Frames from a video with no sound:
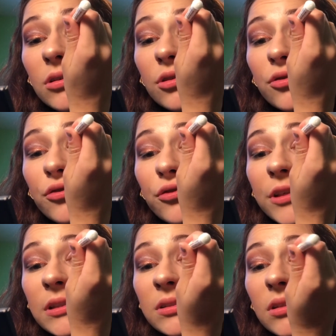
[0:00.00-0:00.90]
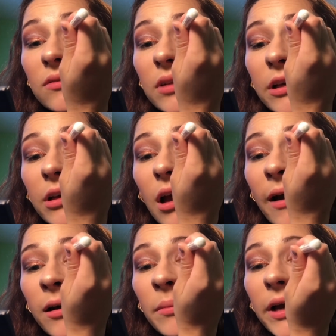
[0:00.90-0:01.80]
crease of like
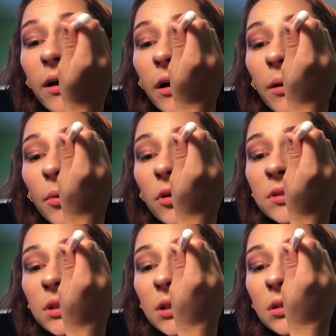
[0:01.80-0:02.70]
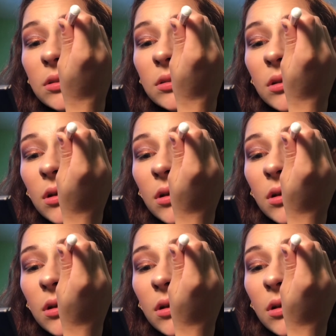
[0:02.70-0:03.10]
how my eyeball sits